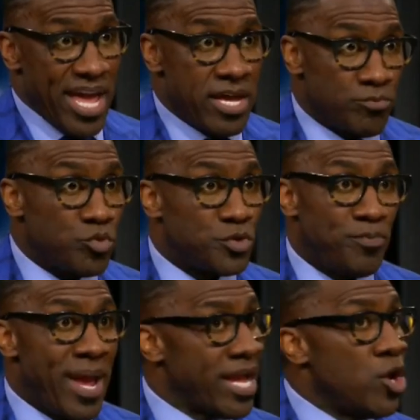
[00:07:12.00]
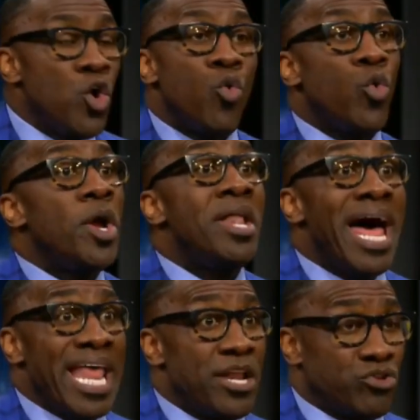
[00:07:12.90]
him respect. We're not
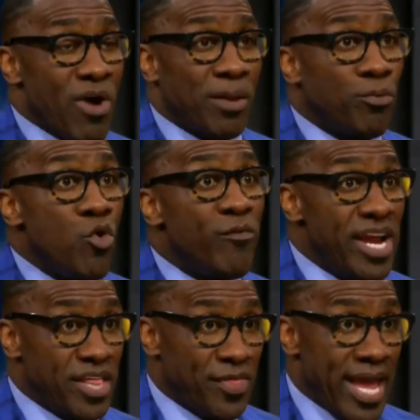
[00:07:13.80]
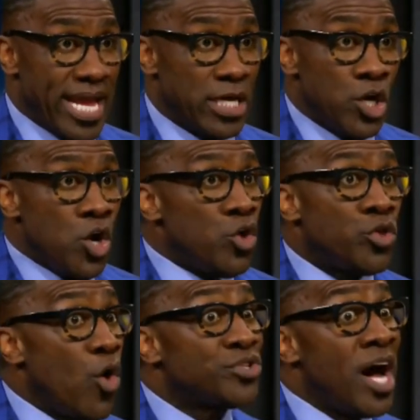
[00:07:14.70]
out to try to prove anything.
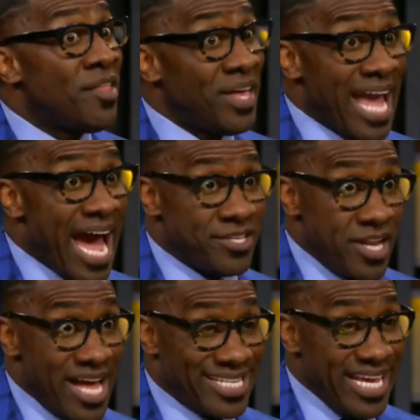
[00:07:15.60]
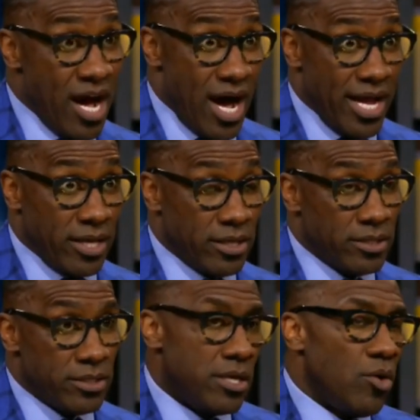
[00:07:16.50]
Those other guys are not Deion.
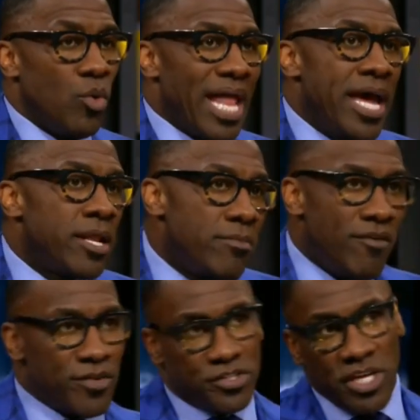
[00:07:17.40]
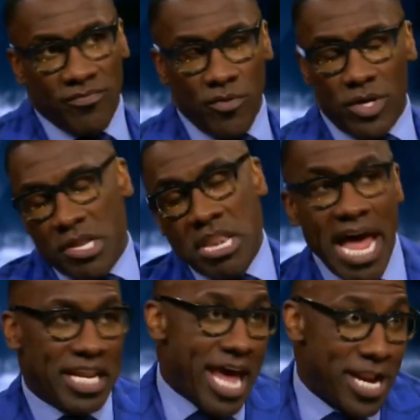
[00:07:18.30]
Well, I hit him up for 6 for
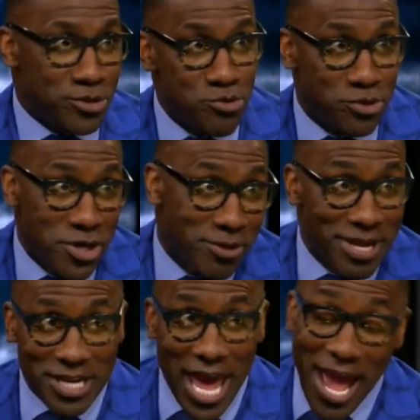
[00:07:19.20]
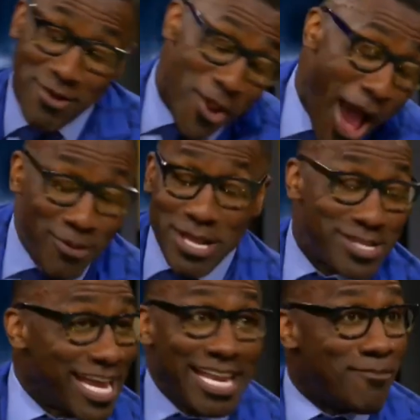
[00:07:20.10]
99 and 2 tubs at the half. You know, I'm just
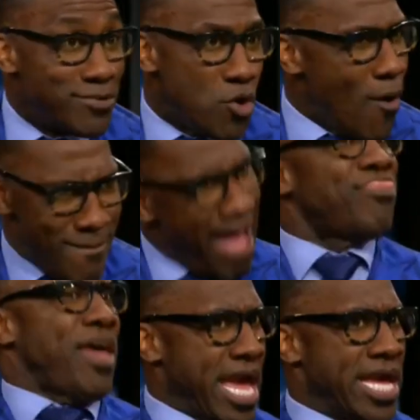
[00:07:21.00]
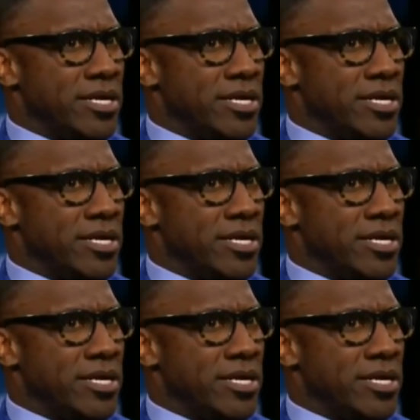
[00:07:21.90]
dealing, doing my thing.